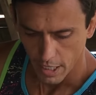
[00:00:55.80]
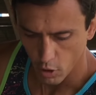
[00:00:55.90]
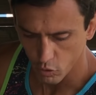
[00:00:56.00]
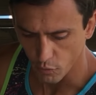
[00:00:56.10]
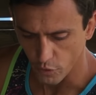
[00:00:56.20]
And
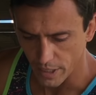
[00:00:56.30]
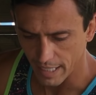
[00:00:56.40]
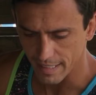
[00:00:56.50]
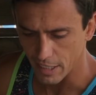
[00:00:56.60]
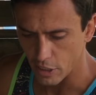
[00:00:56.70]
also for you
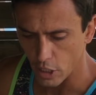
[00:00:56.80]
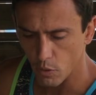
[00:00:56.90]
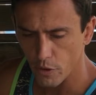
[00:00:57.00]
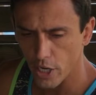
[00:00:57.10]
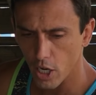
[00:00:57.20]
guys that
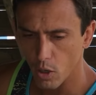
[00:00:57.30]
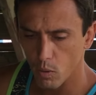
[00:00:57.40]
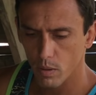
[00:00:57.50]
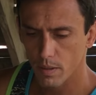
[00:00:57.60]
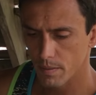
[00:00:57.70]
don't know,